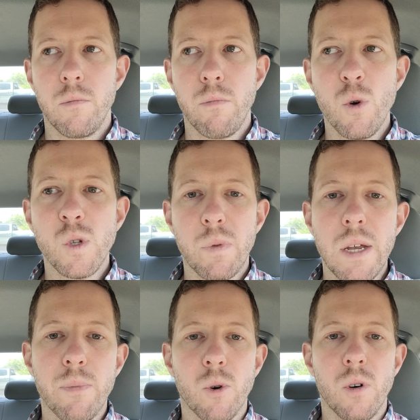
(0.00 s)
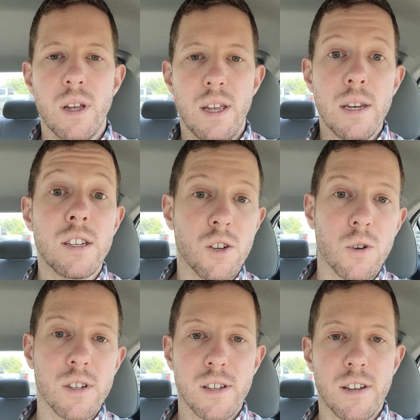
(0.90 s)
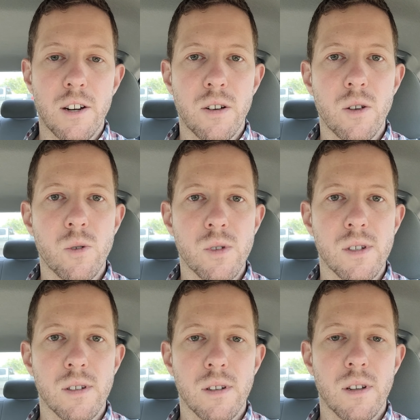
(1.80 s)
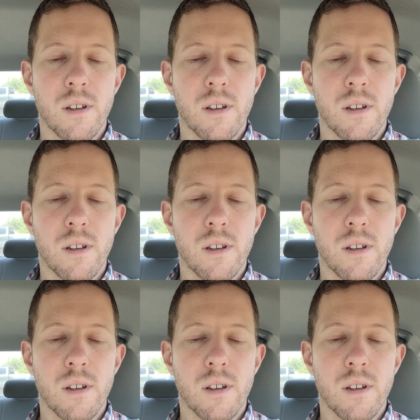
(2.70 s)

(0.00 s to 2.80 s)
Most people in certain scenarios